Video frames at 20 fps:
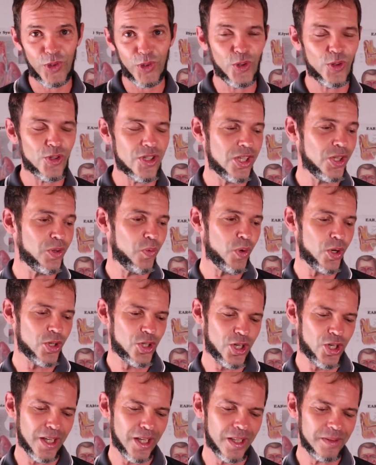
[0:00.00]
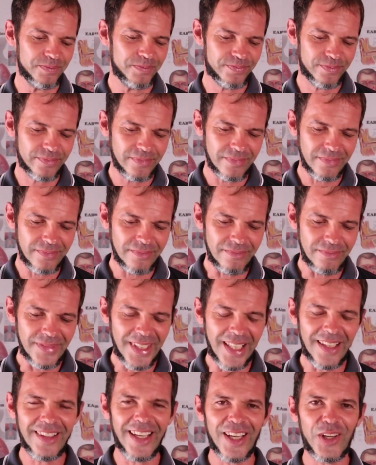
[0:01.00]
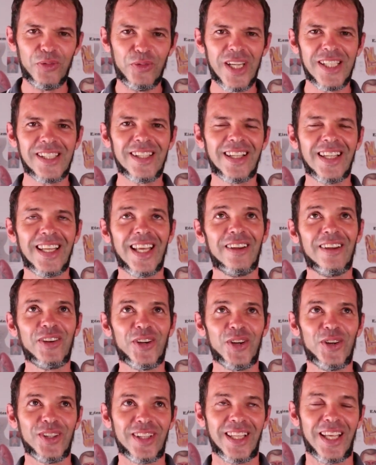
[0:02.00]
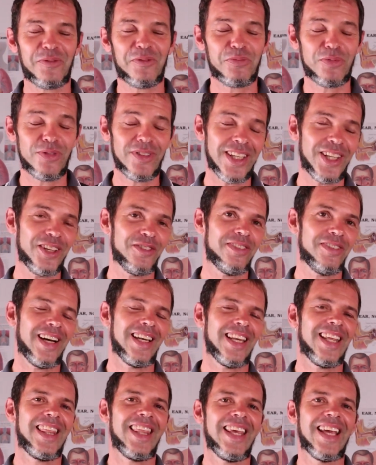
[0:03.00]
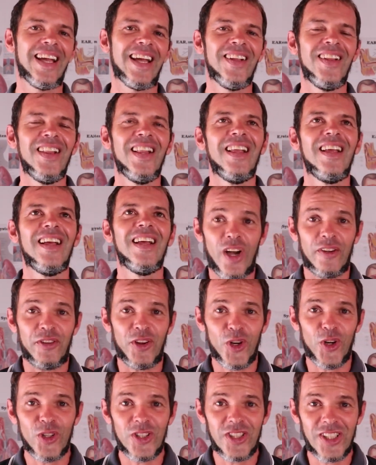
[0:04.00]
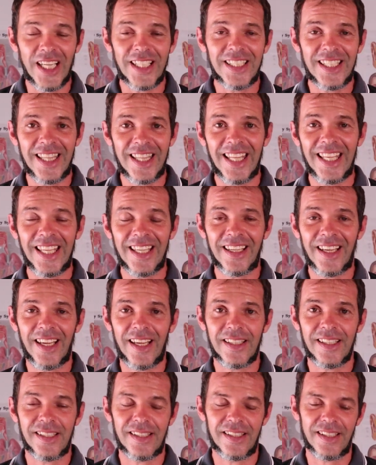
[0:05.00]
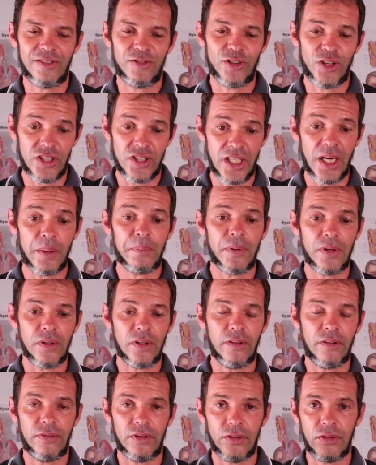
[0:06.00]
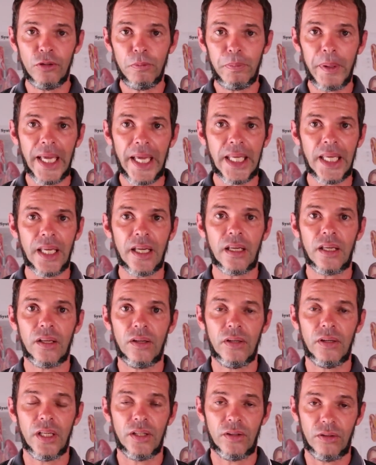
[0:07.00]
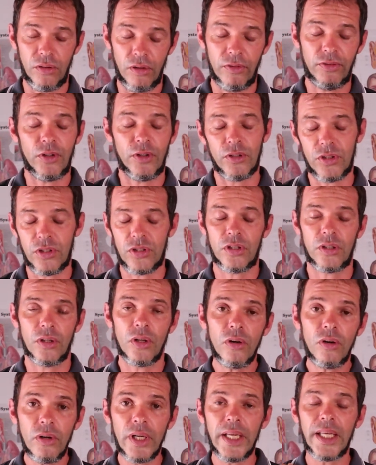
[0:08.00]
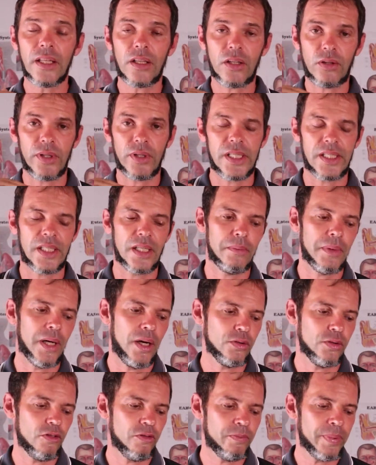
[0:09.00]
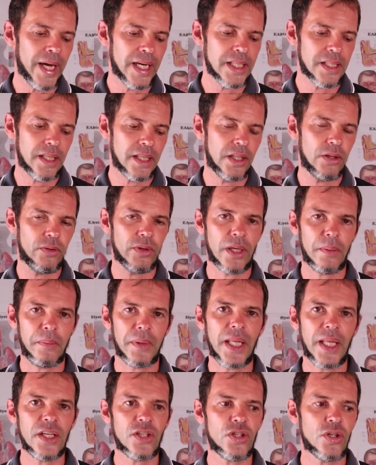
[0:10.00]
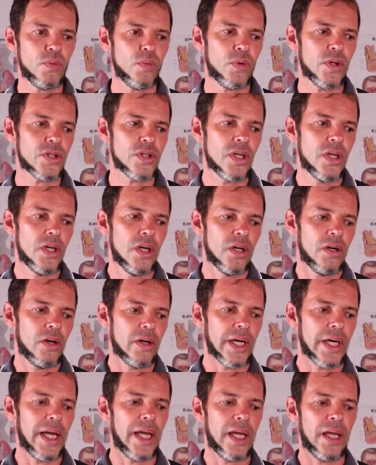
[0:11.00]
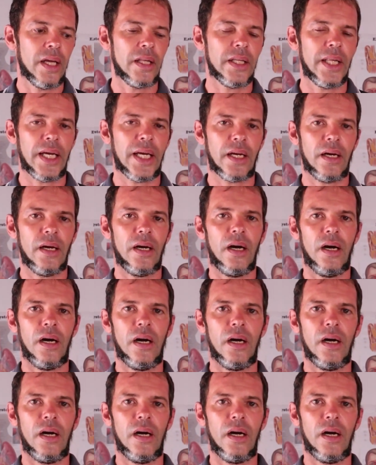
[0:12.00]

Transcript: of you who are still watching, like recently I've heard like pretty funny thing. I've heard such thing as, for example, if you do packing, you need to, of course, slowly increase the amount of packs. And the recommendation was, okay, like